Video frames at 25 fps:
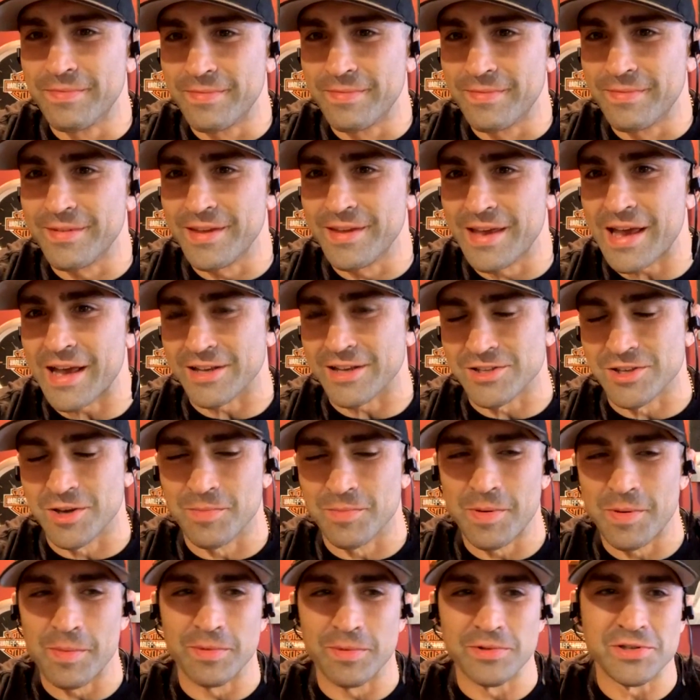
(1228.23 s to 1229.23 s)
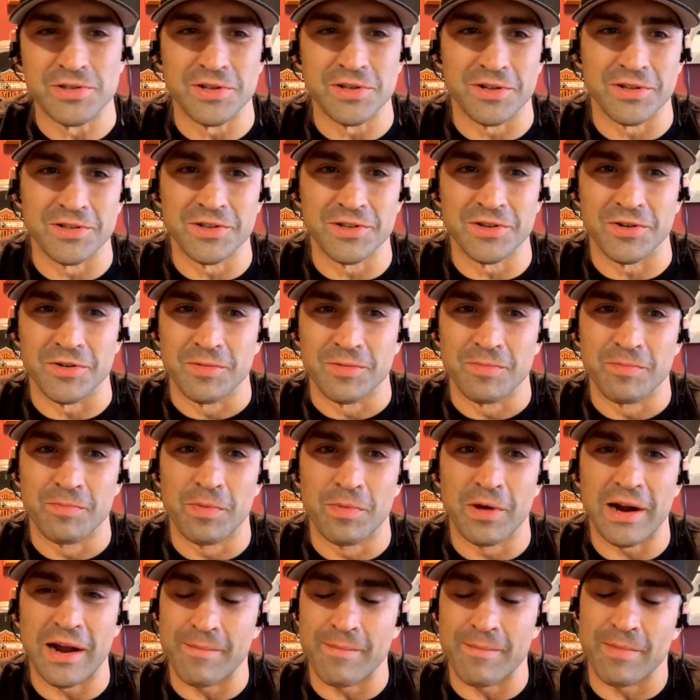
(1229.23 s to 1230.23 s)
Yeah, some people still do.
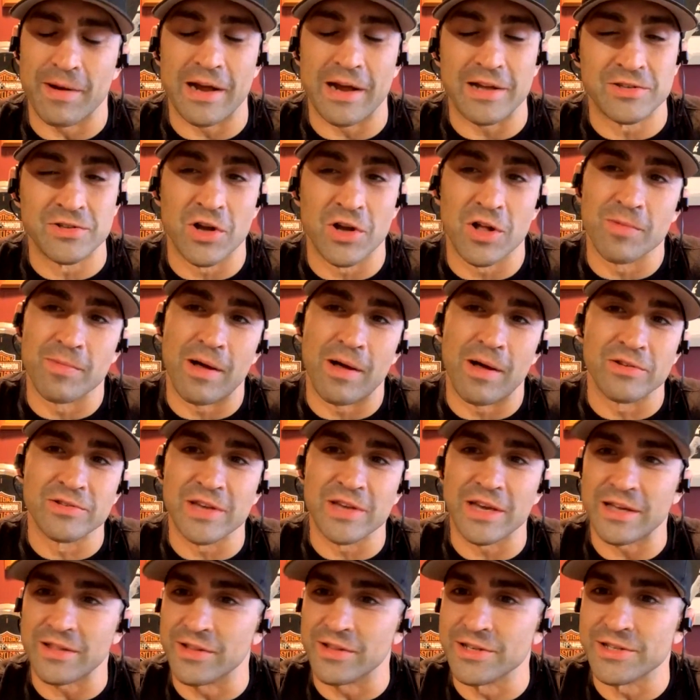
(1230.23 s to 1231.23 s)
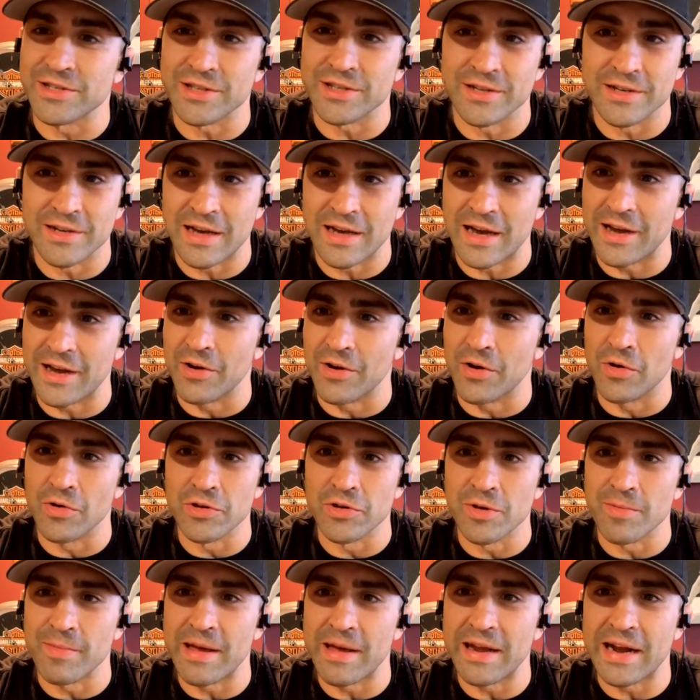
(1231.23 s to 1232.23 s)
But I told him, I was like, listen, I know
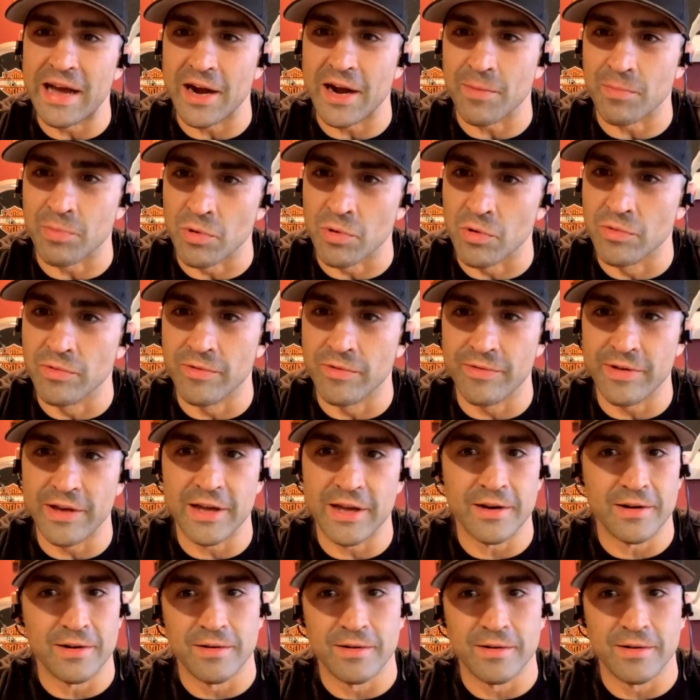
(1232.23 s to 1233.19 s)
you may not approve of it,